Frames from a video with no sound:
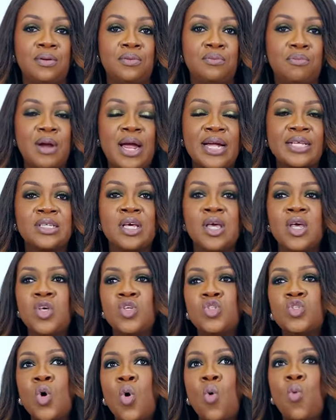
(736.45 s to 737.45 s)
right
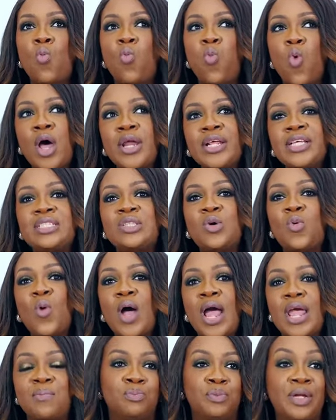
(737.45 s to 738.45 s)
so what is the
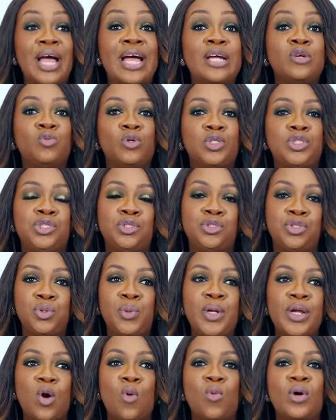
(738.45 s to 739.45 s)
why behind what you're
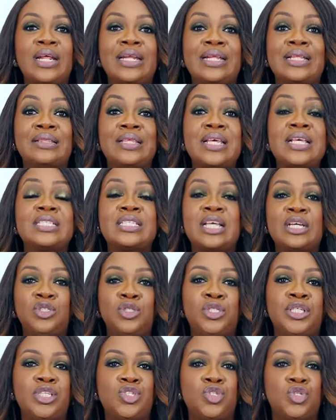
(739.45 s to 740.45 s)
doing or what are the things that
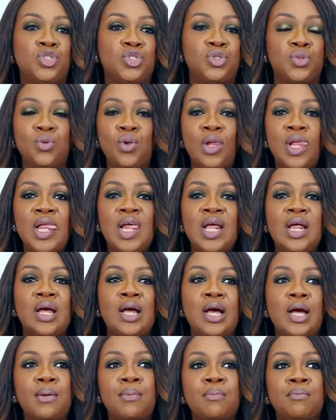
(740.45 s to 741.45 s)
you need to do
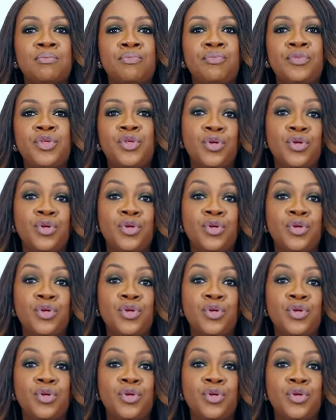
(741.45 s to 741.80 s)
um,